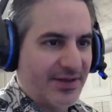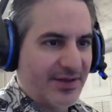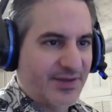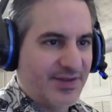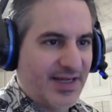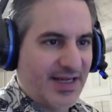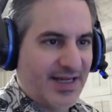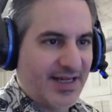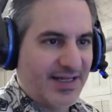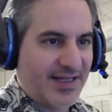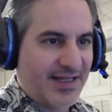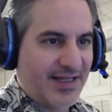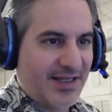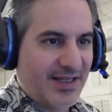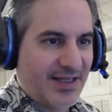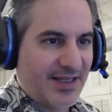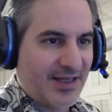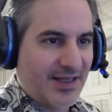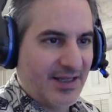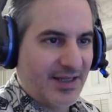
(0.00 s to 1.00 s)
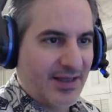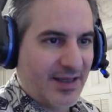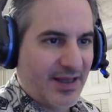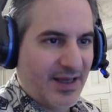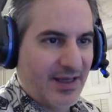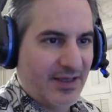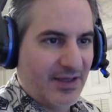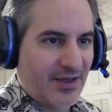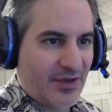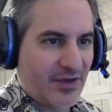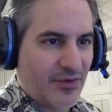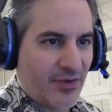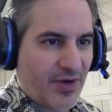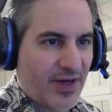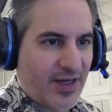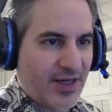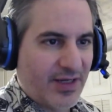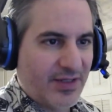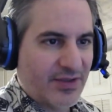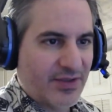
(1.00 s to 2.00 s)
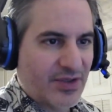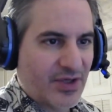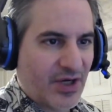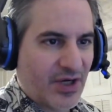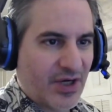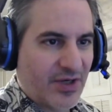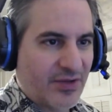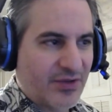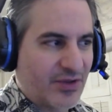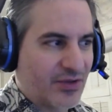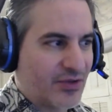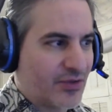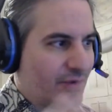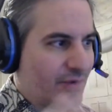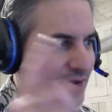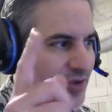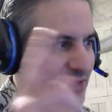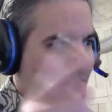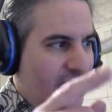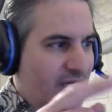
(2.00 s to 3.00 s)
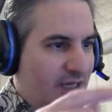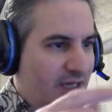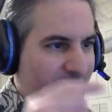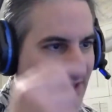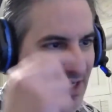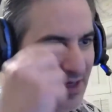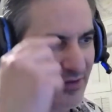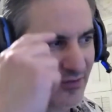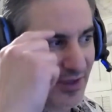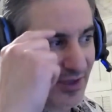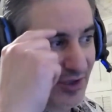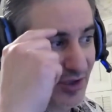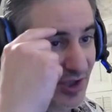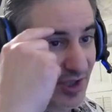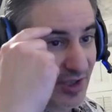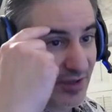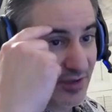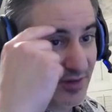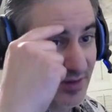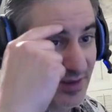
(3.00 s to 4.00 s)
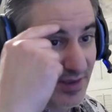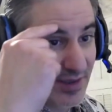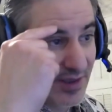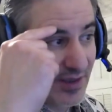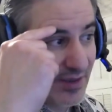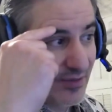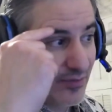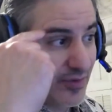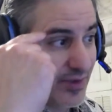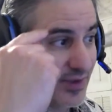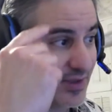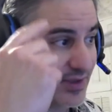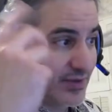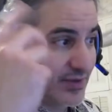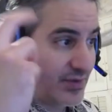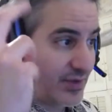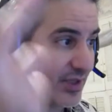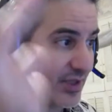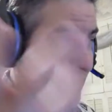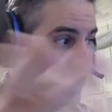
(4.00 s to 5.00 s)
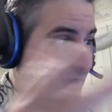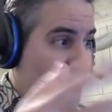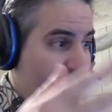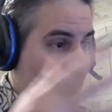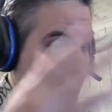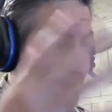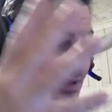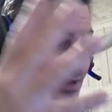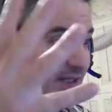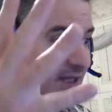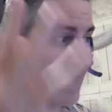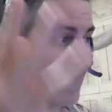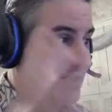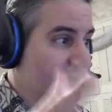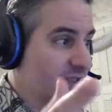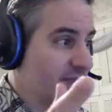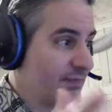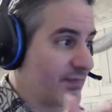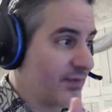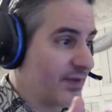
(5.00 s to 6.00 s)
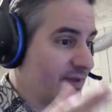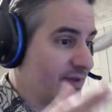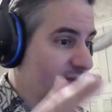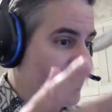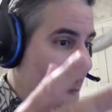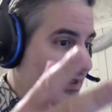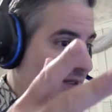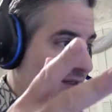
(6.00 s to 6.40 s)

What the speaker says: Danny N. Gray's Cards and Toys, check out that great channel where he does cards, and he does a lot of stuff with his